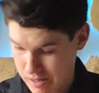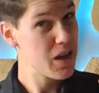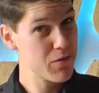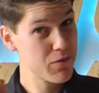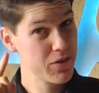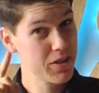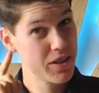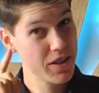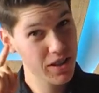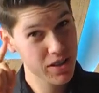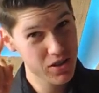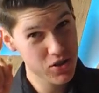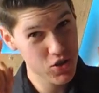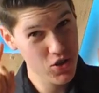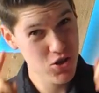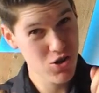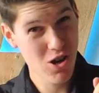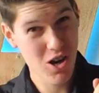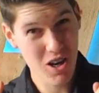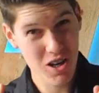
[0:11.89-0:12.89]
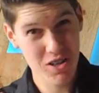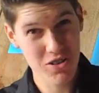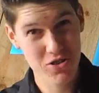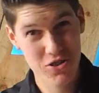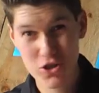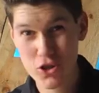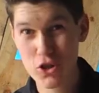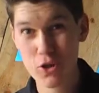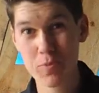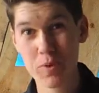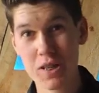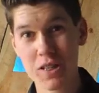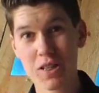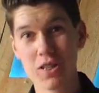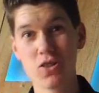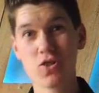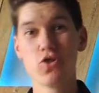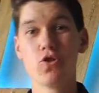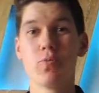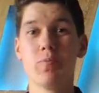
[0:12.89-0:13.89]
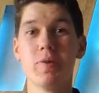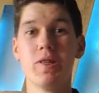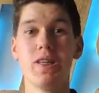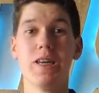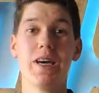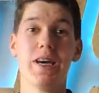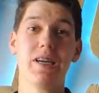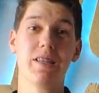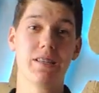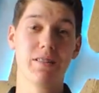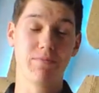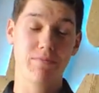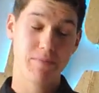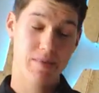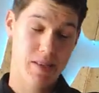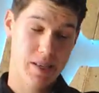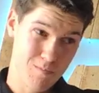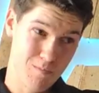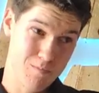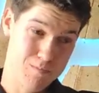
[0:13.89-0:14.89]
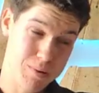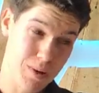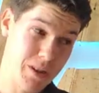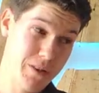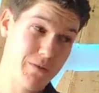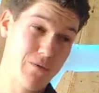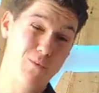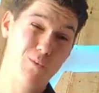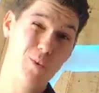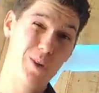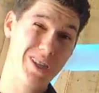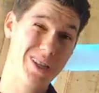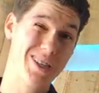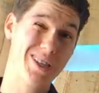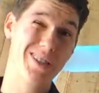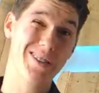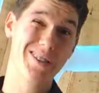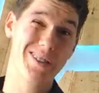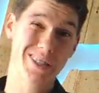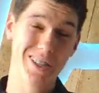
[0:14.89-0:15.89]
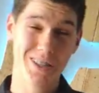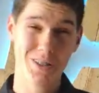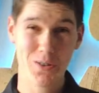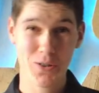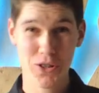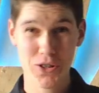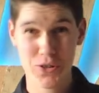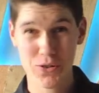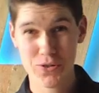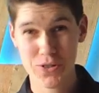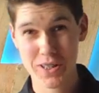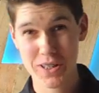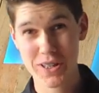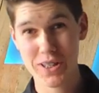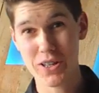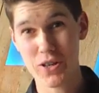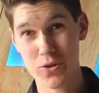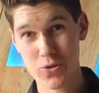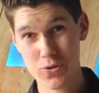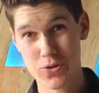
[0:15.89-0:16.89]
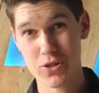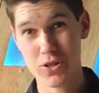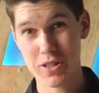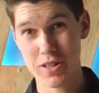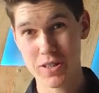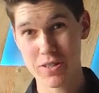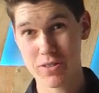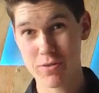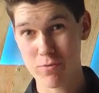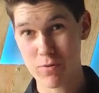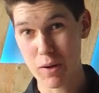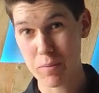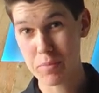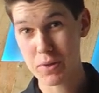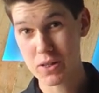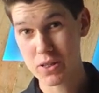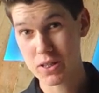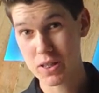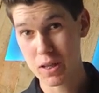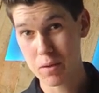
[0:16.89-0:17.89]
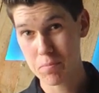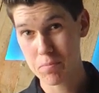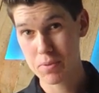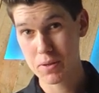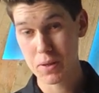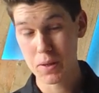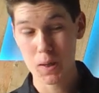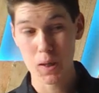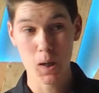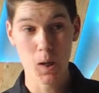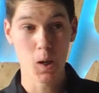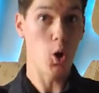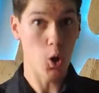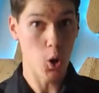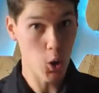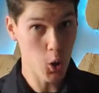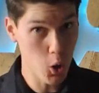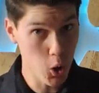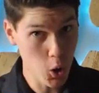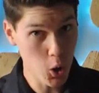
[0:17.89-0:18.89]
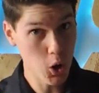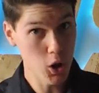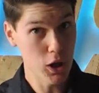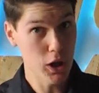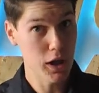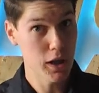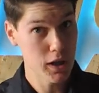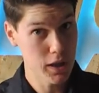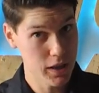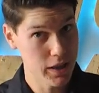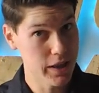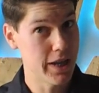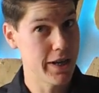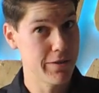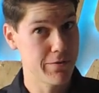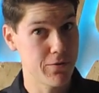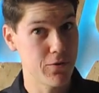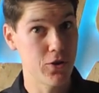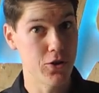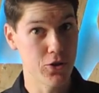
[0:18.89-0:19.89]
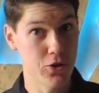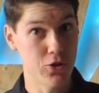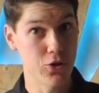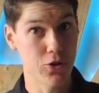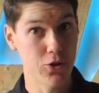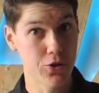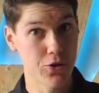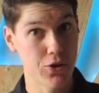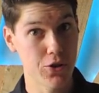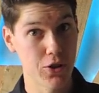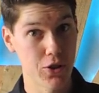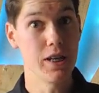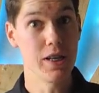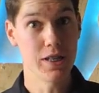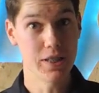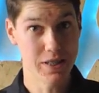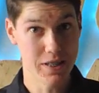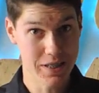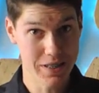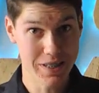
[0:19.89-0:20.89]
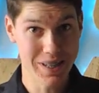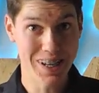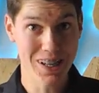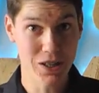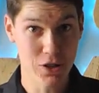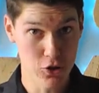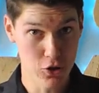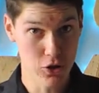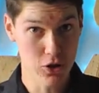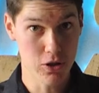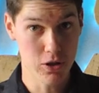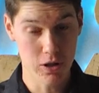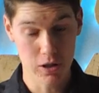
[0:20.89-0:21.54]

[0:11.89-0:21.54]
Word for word: Everything is not doom and gloom yet, but if we continue using the ocean as a rubbish dump, all life on Earth is in danger.